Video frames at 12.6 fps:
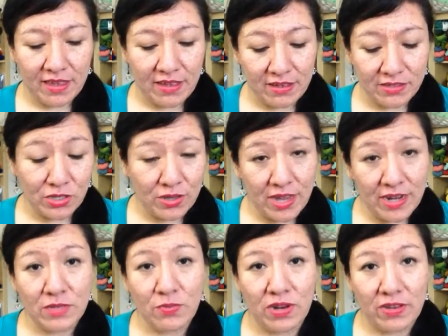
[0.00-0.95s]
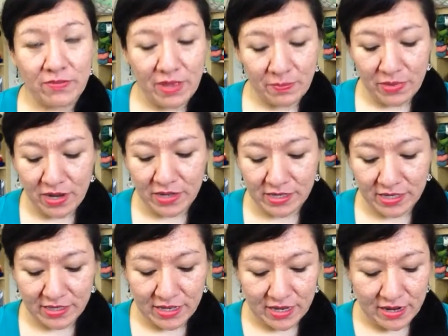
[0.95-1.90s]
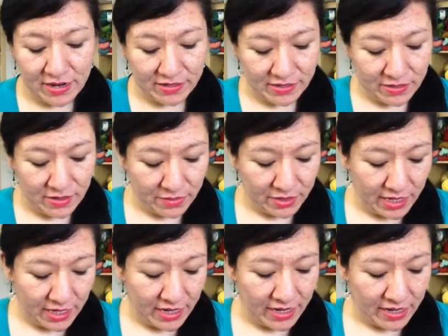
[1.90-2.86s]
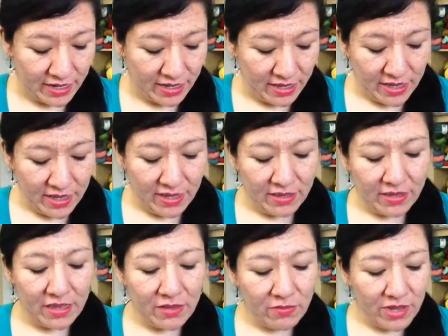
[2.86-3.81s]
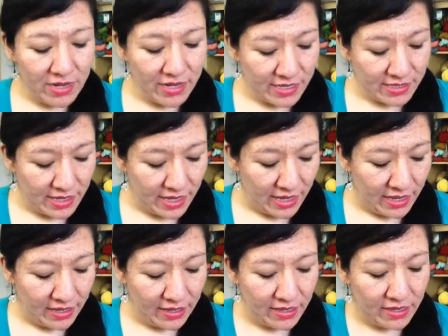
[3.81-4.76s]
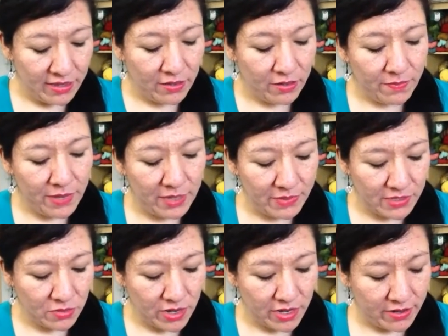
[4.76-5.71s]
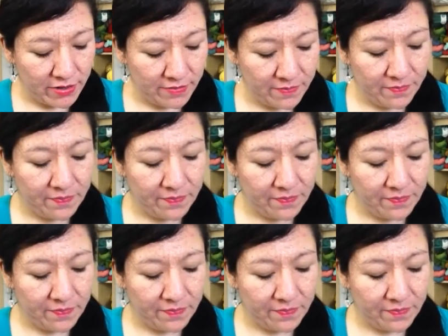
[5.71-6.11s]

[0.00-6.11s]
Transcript: uh, so that is one of my projects that is completed. The other one is a little baby sweater.